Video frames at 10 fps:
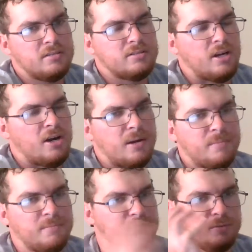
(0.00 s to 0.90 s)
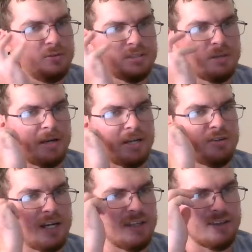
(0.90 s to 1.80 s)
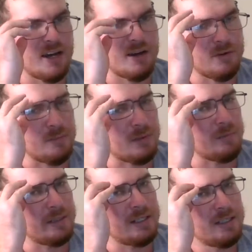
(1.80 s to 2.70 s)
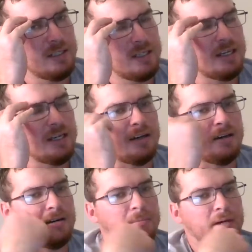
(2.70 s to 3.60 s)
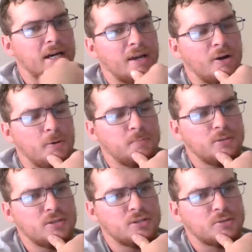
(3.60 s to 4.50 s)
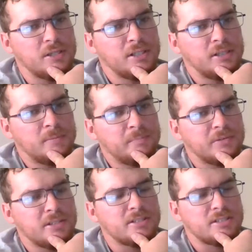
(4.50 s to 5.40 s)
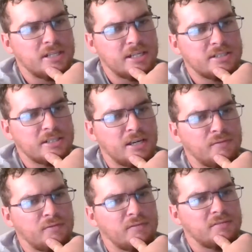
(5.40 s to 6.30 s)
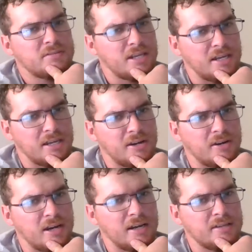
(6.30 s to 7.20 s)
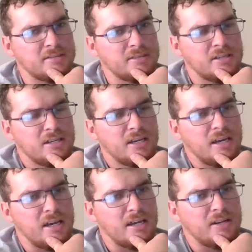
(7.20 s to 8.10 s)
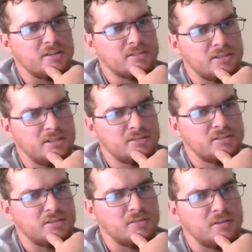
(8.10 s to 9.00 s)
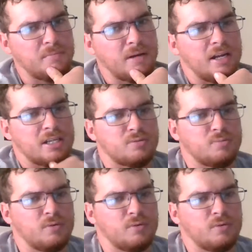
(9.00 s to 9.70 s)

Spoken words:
Sorry, I'm losing my train of thought for a moment. I hope you enjoyed it. Stay safe. Take care, guys. And I'll see you soon in my next